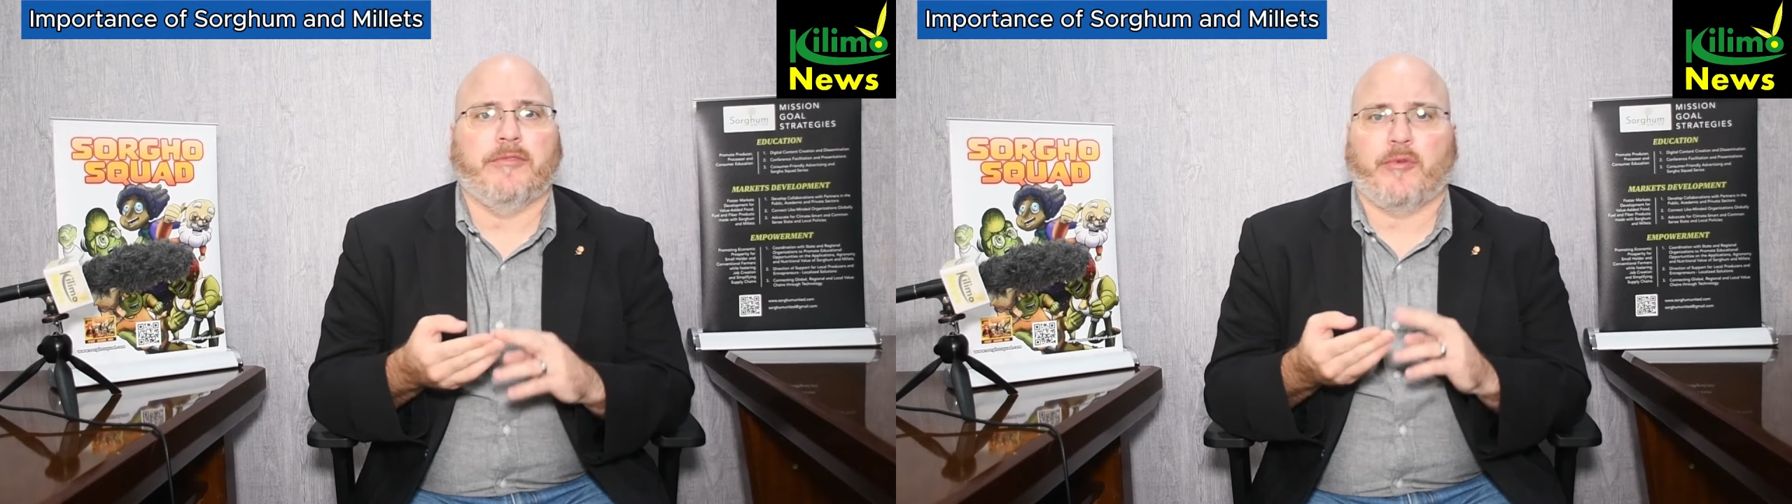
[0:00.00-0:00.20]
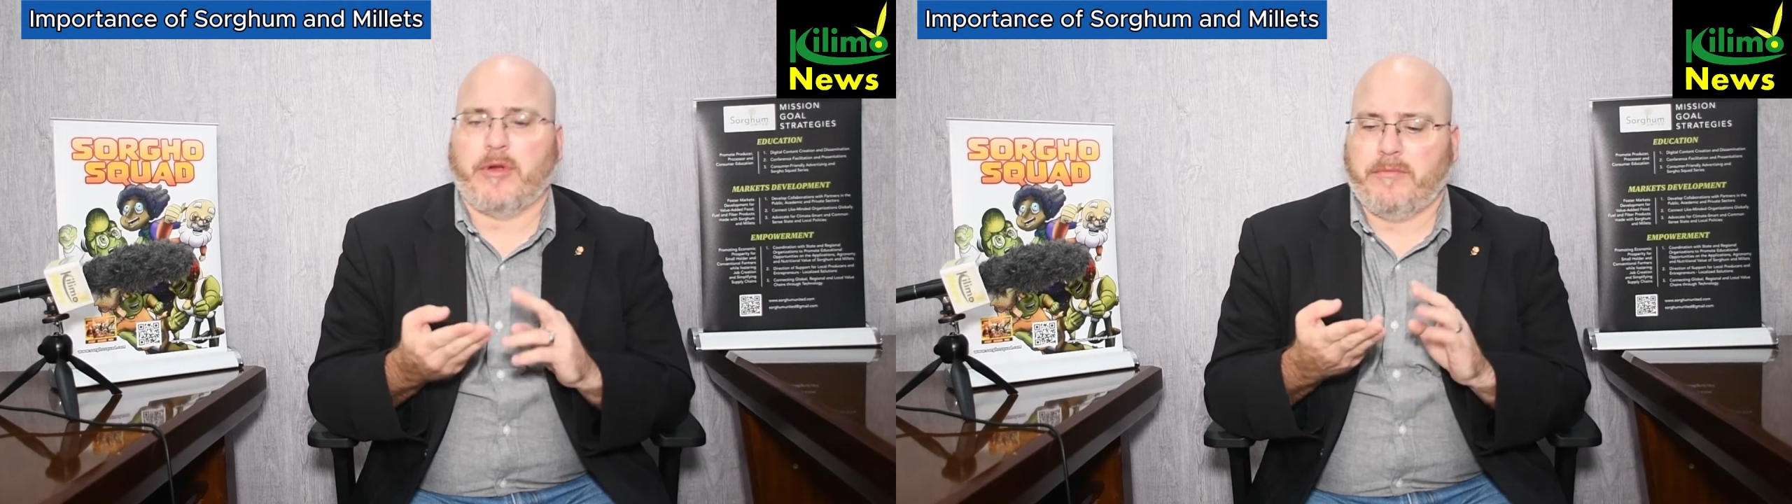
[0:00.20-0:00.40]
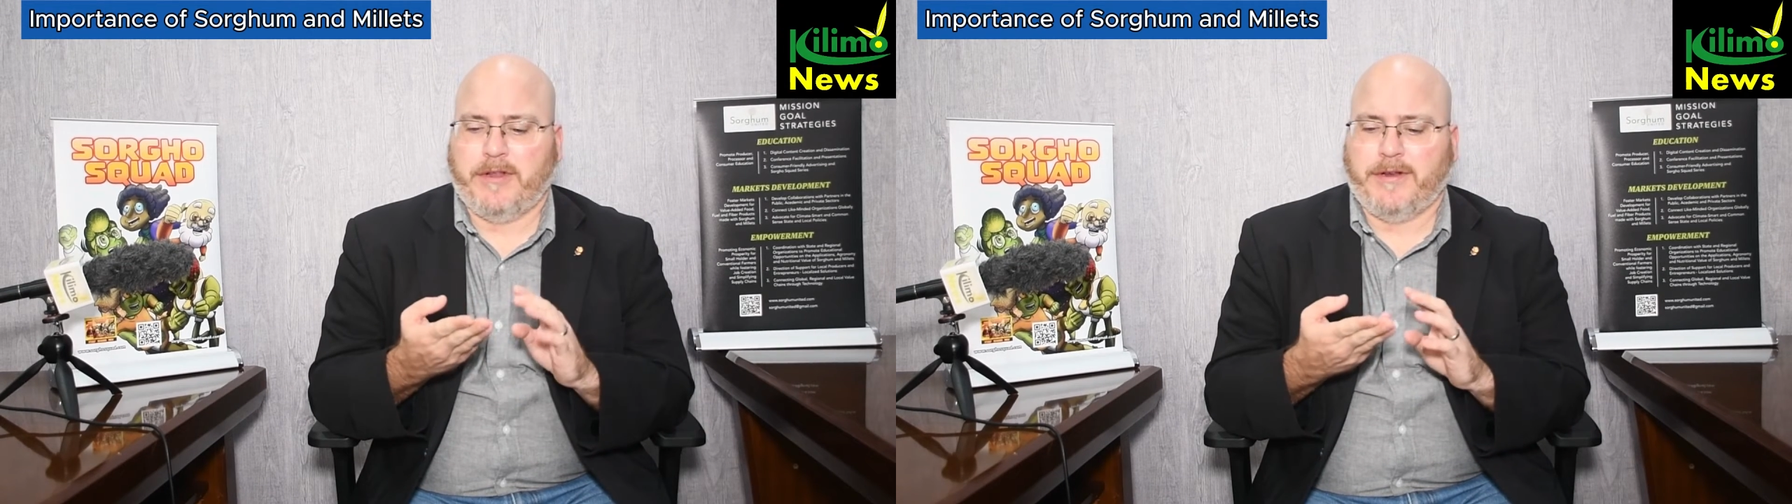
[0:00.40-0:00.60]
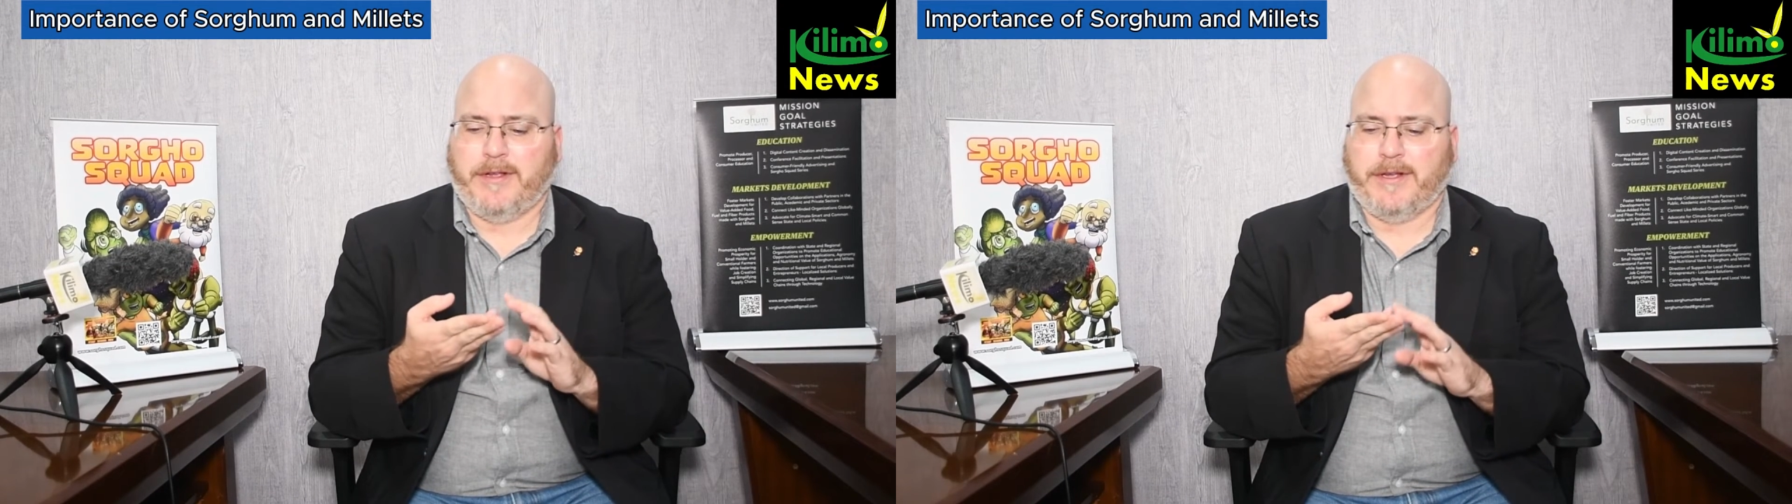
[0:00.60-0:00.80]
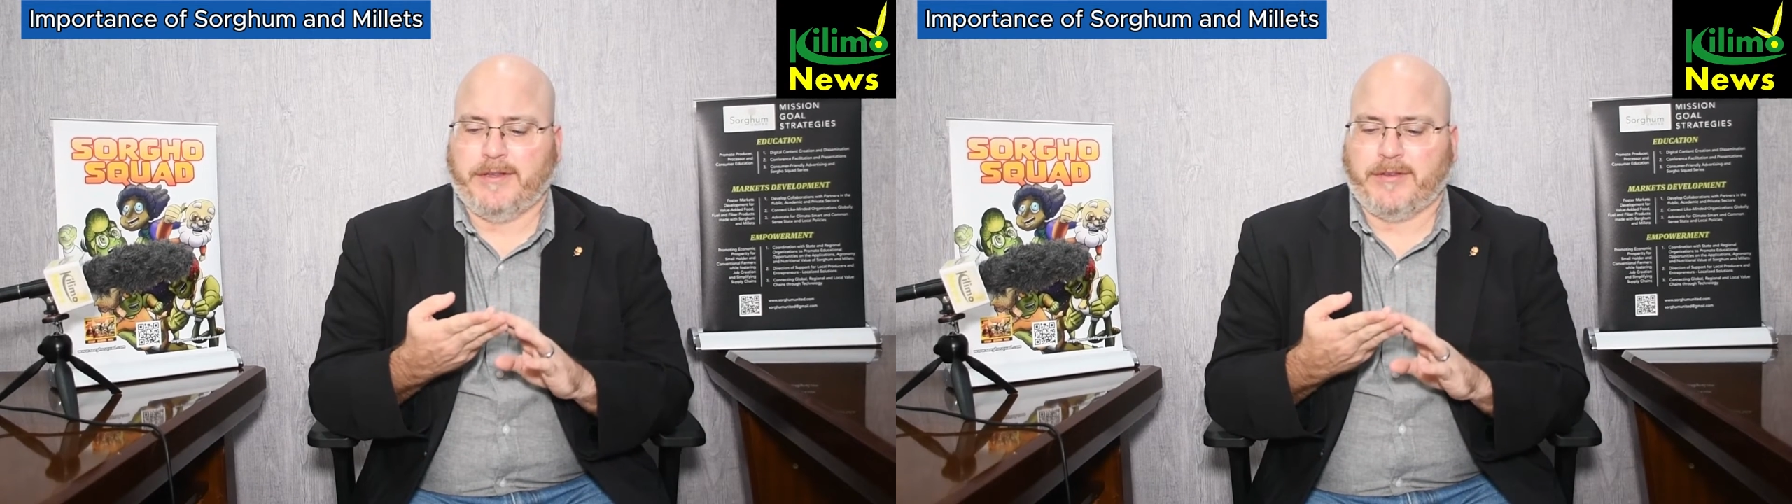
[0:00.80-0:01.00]
sorghum in
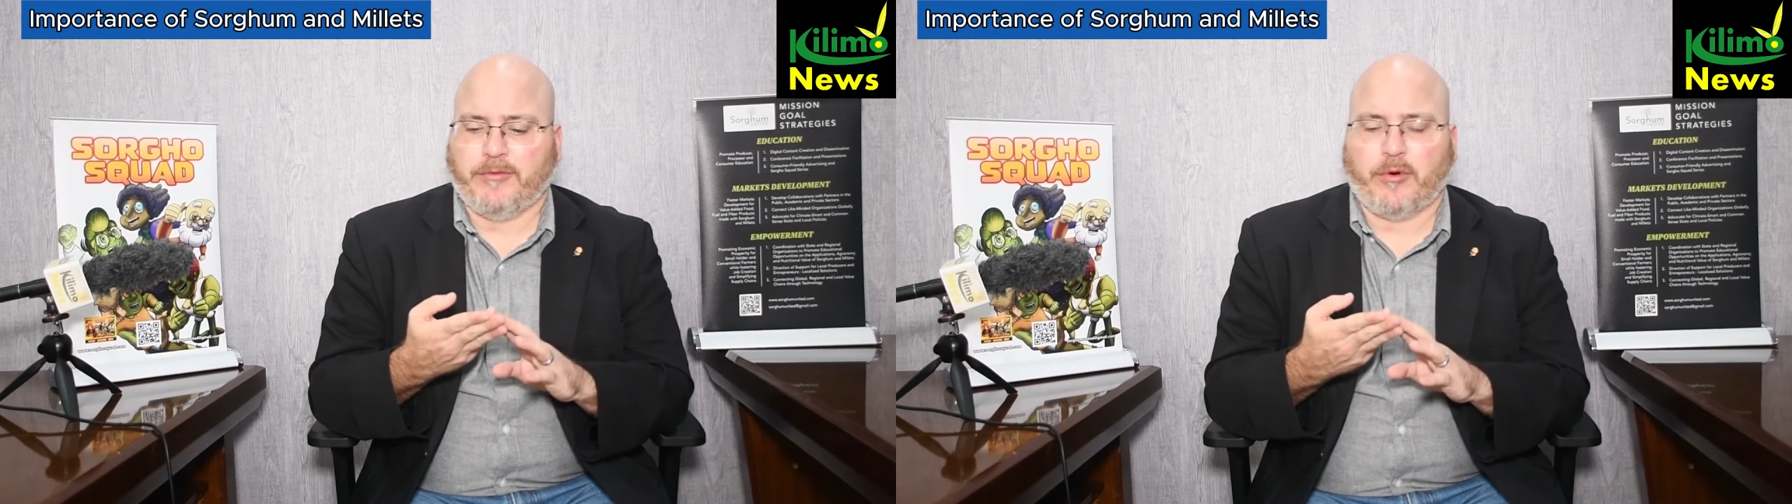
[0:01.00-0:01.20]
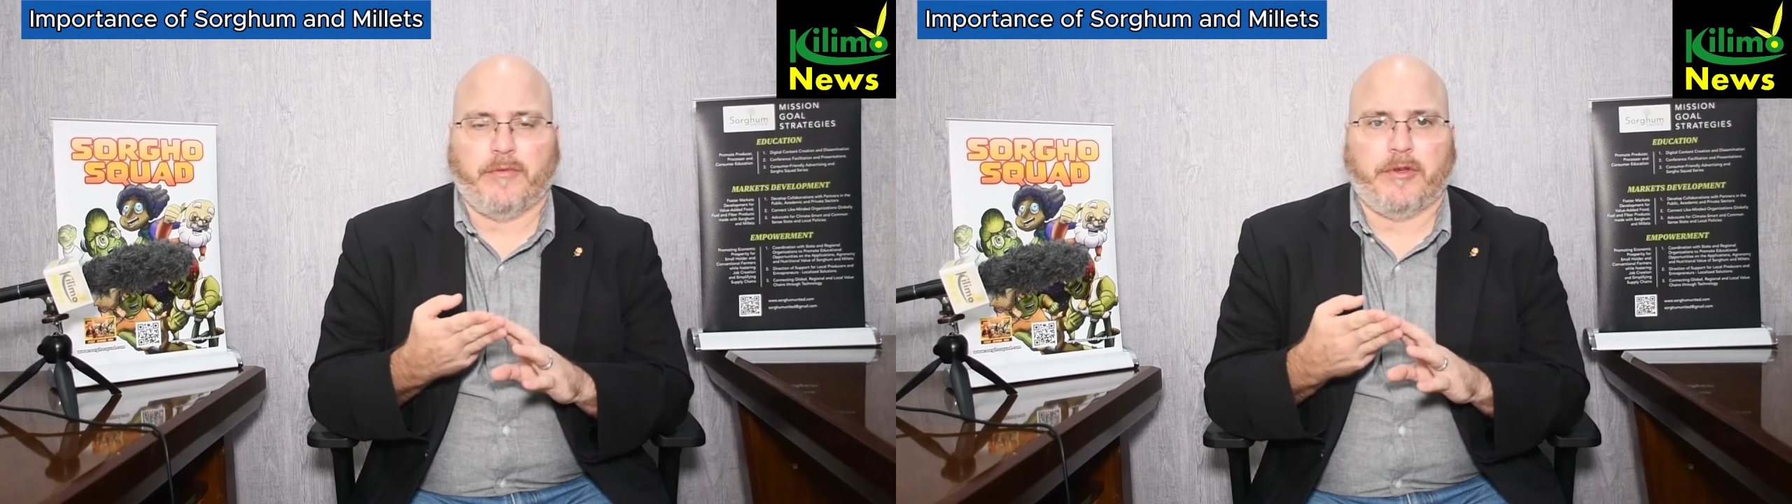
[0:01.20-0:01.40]
some sort of a